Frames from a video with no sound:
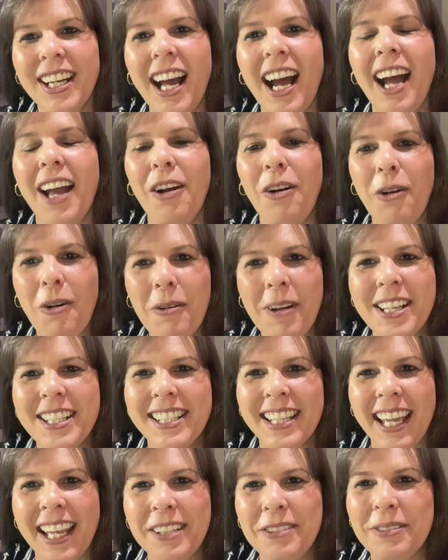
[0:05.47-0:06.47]
I always
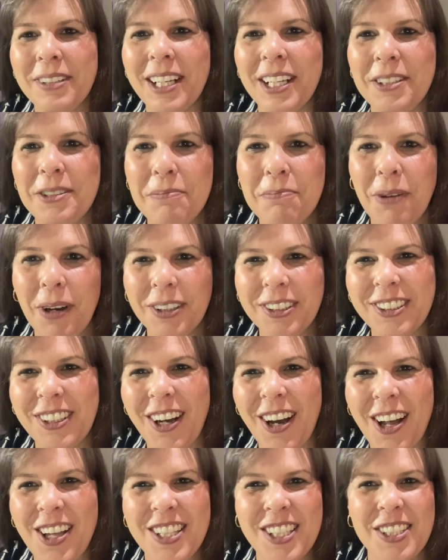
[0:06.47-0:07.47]
get when I do
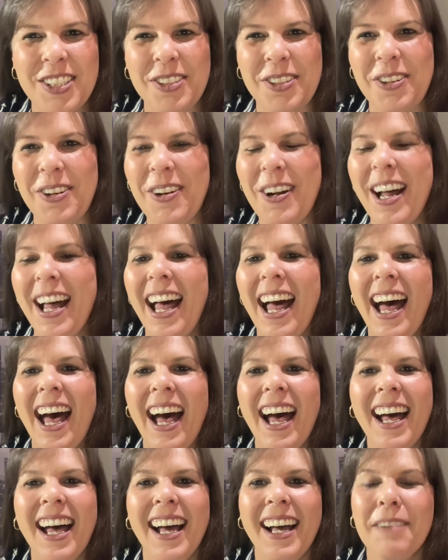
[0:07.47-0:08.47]
podcasts or
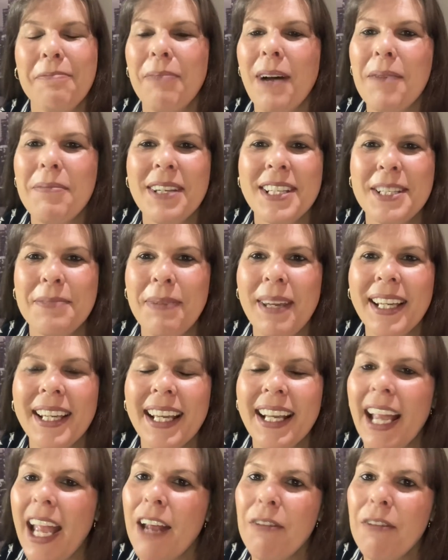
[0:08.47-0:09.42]
public speaking.